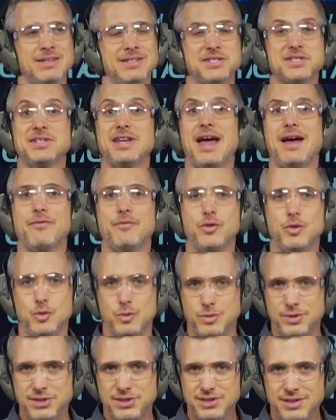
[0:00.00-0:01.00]

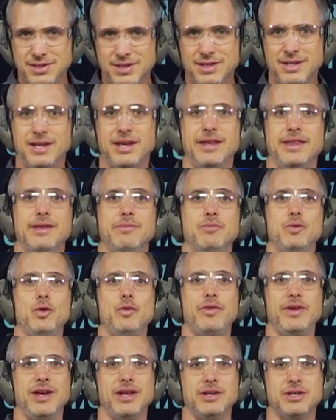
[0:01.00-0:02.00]
snafus in the
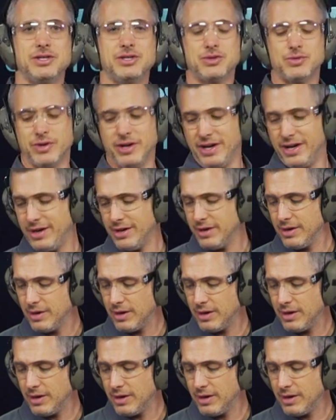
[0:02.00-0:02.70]
movie industry